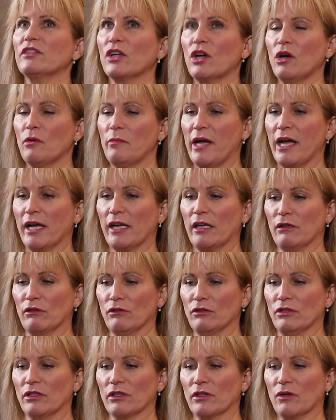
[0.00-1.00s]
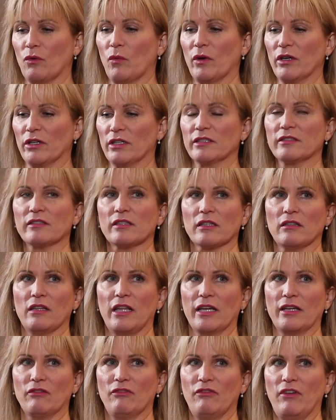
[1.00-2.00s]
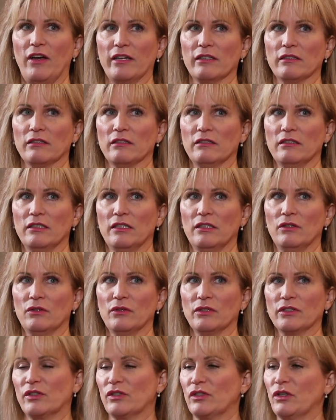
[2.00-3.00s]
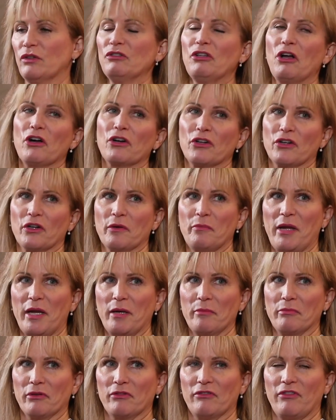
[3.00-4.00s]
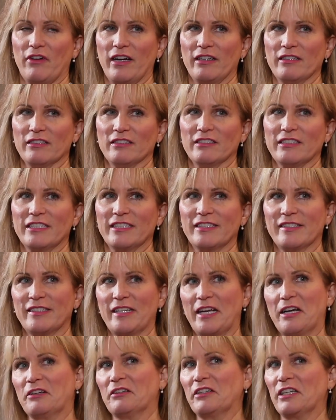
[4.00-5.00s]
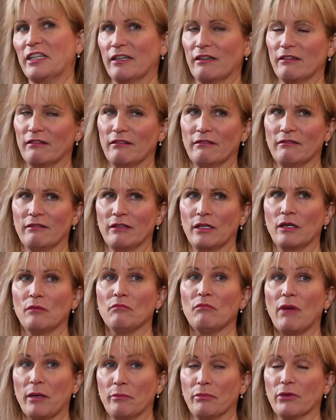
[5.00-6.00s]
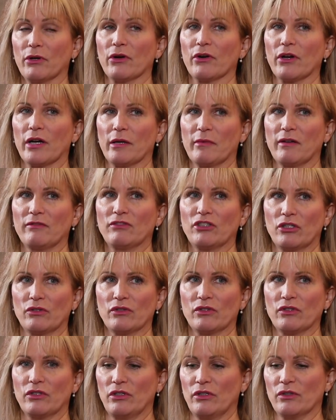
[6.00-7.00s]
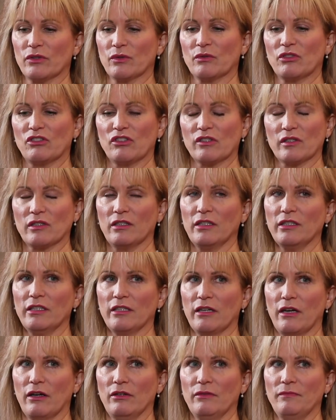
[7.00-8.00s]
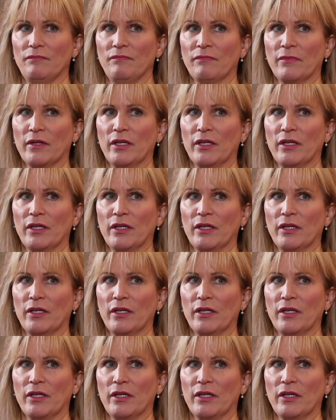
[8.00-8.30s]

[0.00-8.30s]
to go back and look, where is the client file? Well, it's no longer a paper file. It's now in my program I've chosen to use, which is Clio.